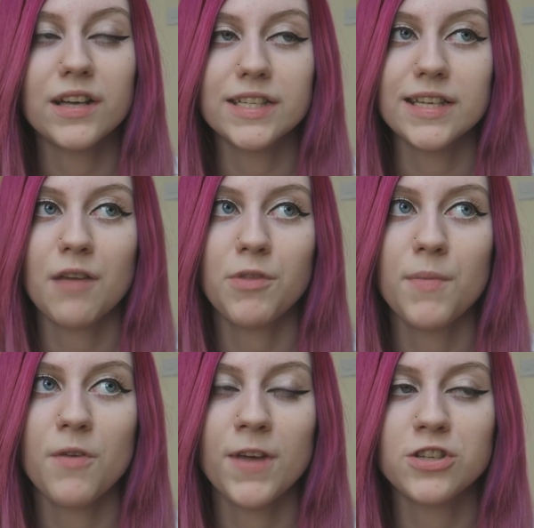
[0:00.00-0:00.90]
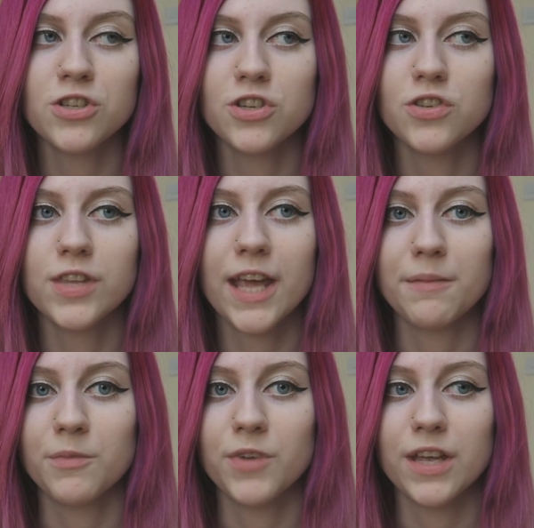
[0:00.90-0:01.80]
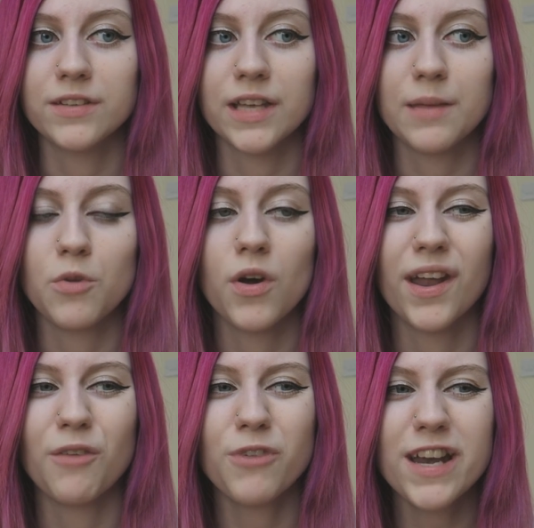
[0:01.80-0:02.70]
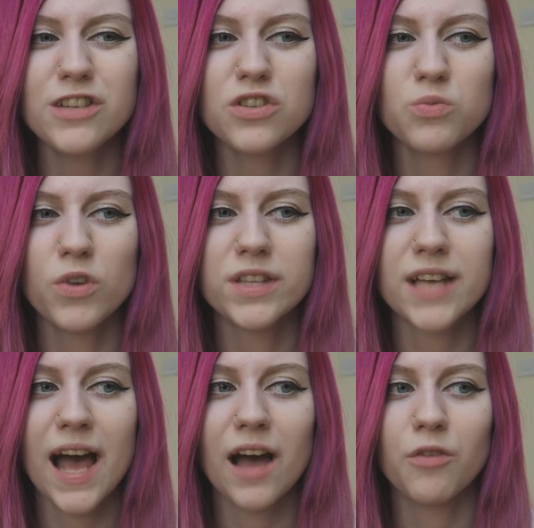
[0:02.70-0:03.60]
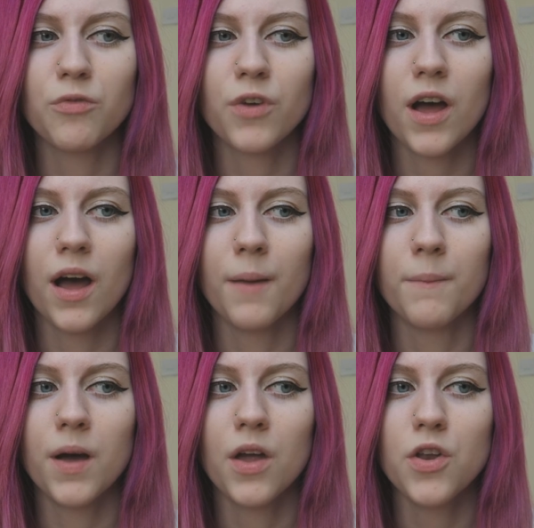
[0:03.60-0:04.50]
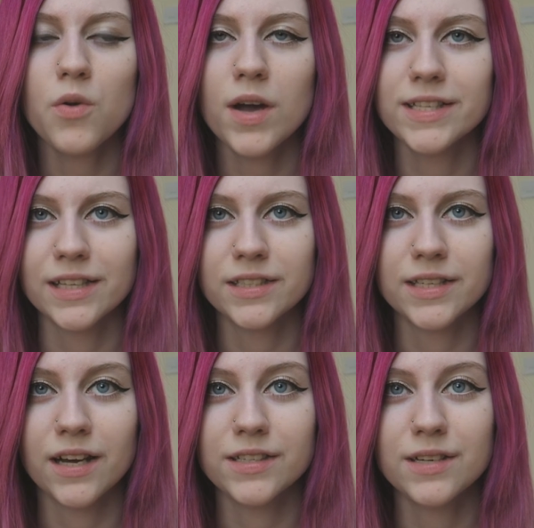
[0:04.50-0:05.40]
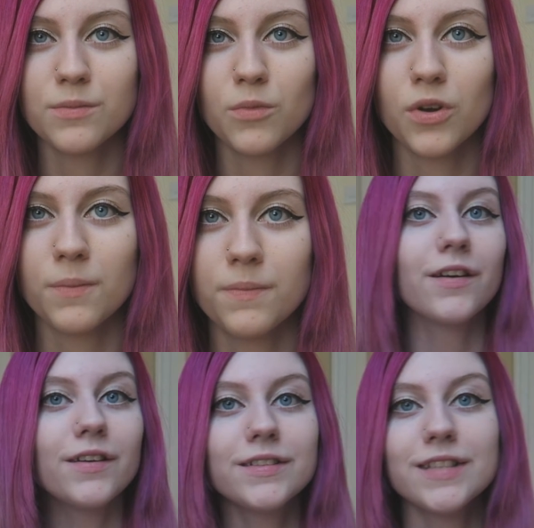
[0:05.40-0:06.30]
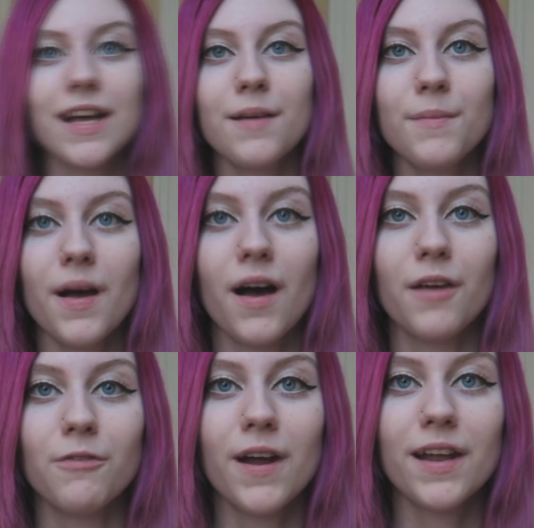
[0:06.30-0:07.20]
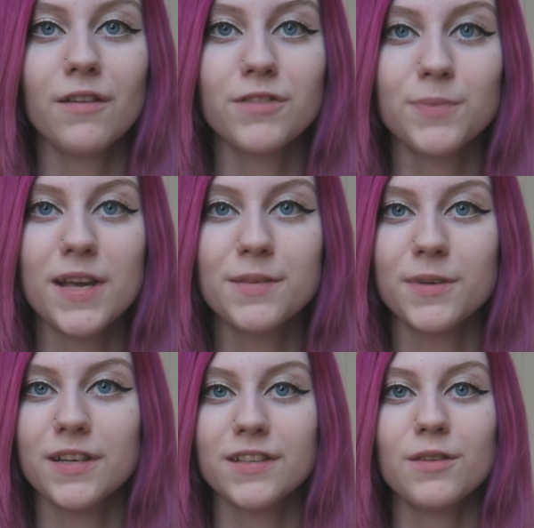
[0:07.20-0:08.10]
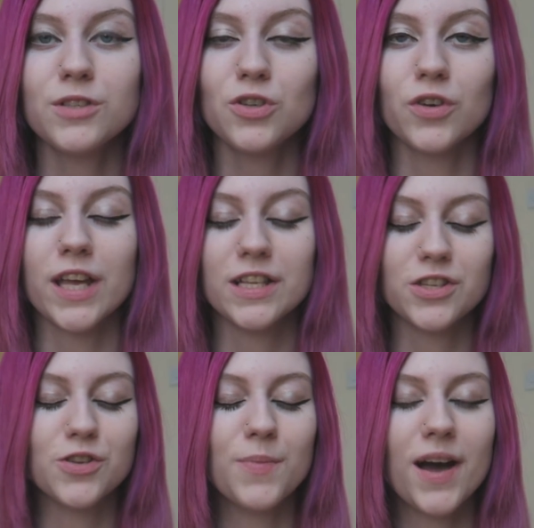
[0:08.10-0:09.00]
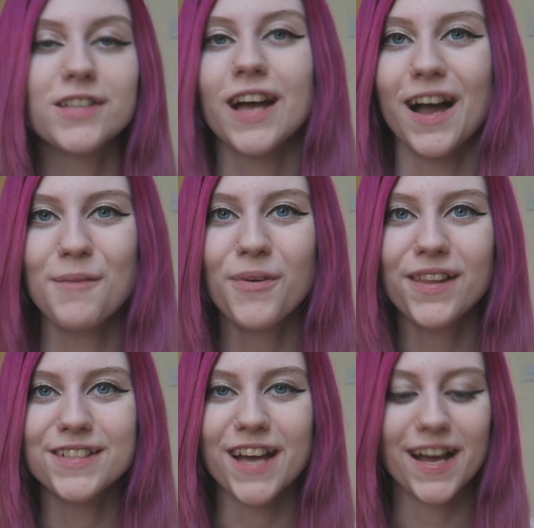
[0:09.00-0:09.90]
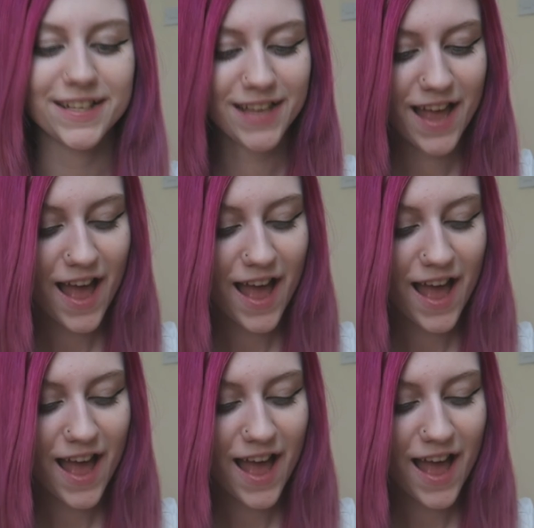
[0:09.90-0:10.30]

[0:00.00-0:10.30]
I didn't have the motivation to do the gaming videos anymore, and I really just wanted to have a new identity. I didn't want to, goddamn, I ran out of space because I was talking too much. I apologise.